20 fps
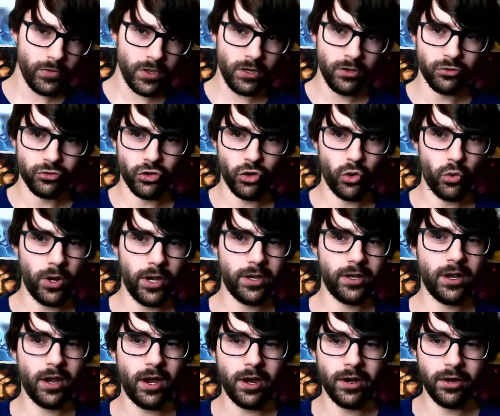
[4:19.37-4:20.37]
So it
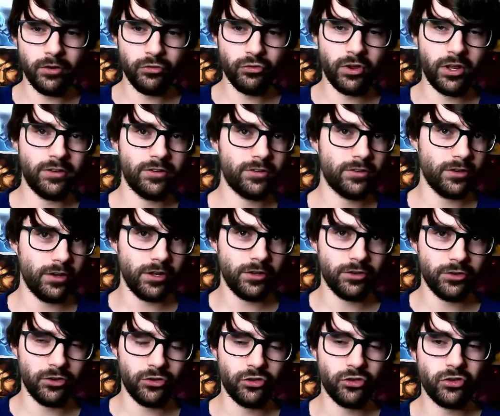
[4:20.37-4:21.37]
it's
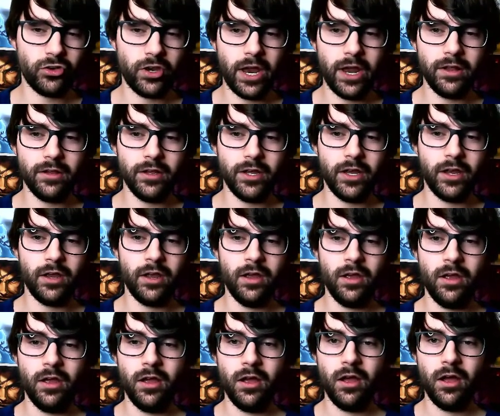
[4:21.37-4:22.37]
the scaling
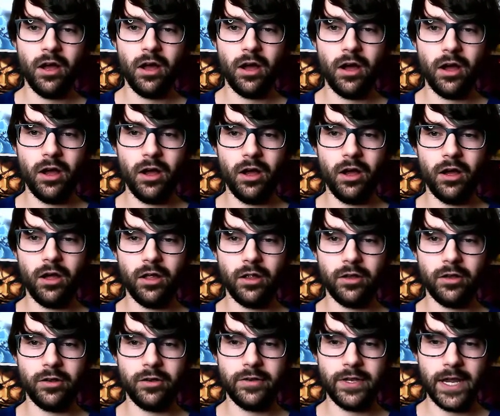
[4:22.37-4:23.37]

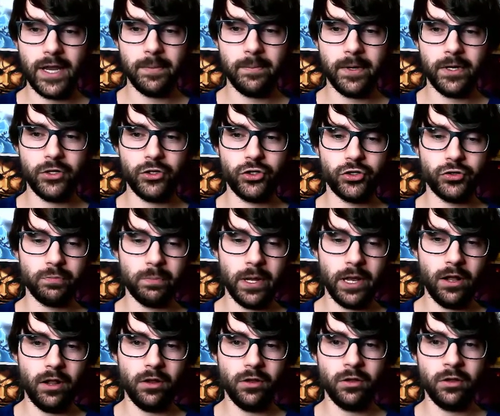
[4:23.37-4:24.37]
damage
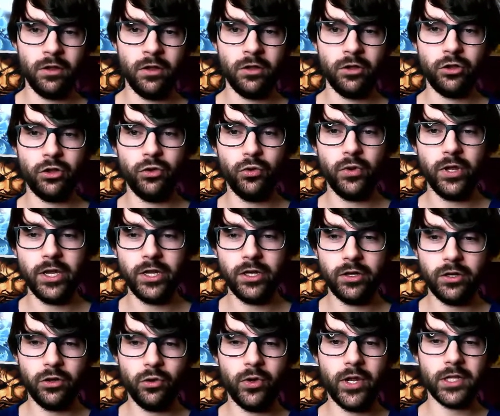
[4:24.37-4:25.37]
spell. You
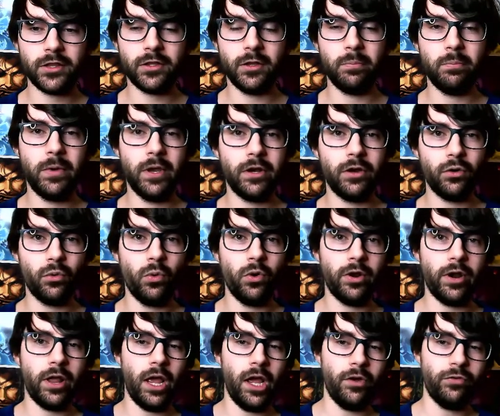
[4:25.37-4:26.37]
get the bigger one
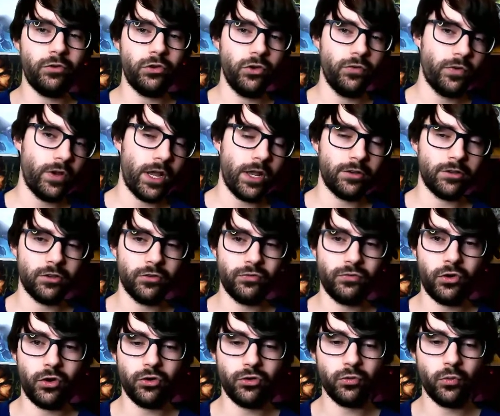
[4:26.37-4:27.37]
after you cast the
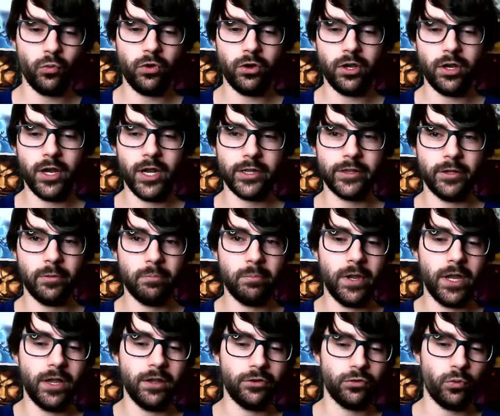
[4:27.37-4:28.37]
first one, you get the
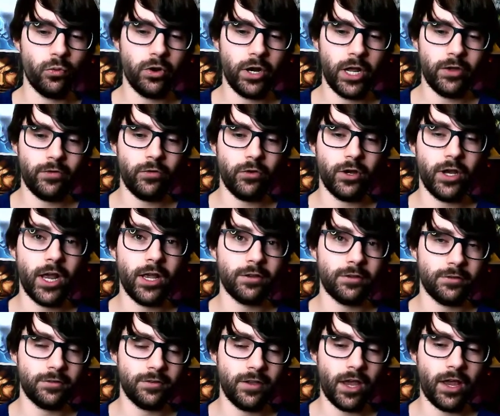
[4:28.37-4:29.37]
biggest one after you cast
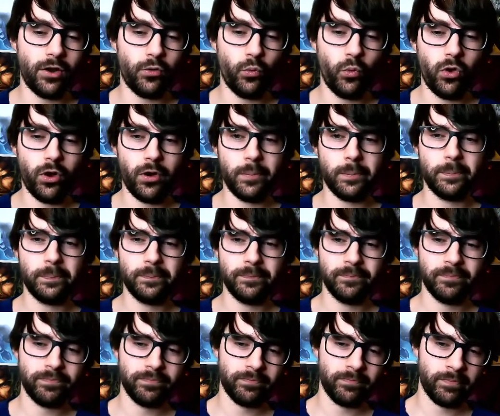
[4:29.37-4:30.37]
the second one.
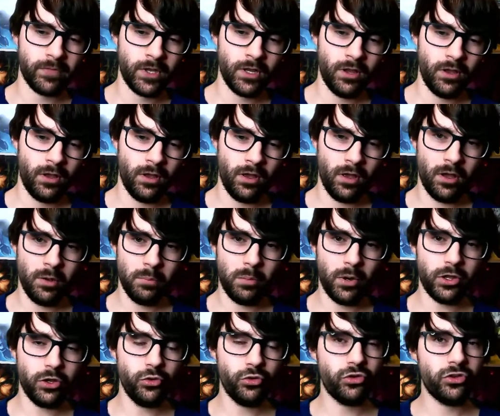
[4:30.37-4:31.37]
But
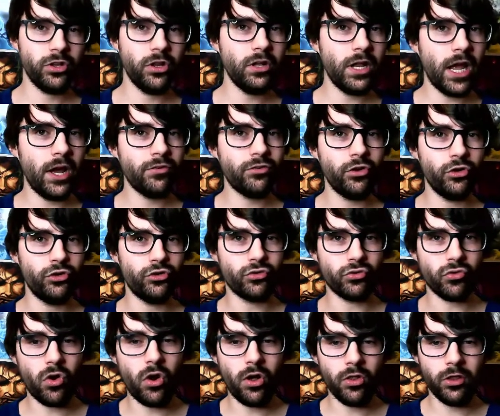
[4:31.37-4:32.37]
you still have to
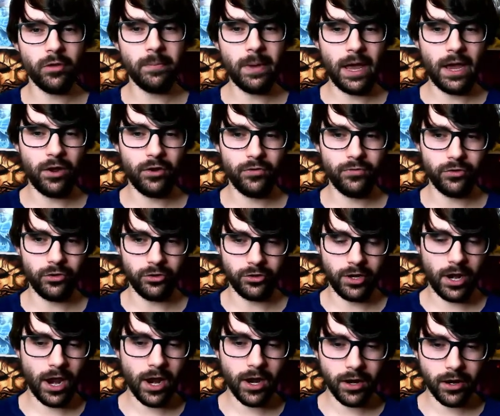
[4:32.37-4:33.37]
draw them out of your
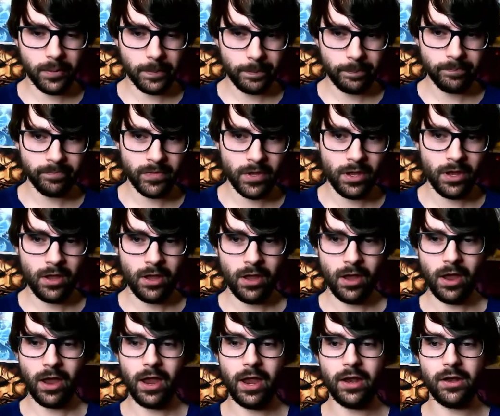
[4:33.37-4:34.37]
deck,
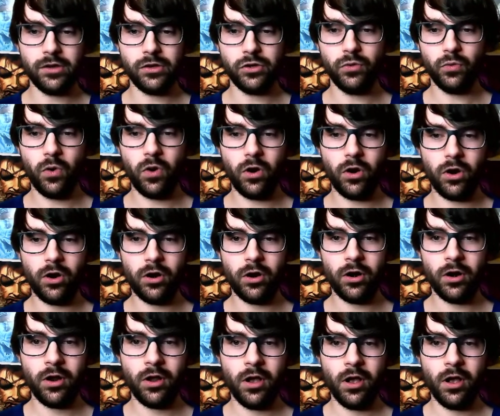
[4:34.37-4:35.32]
and you are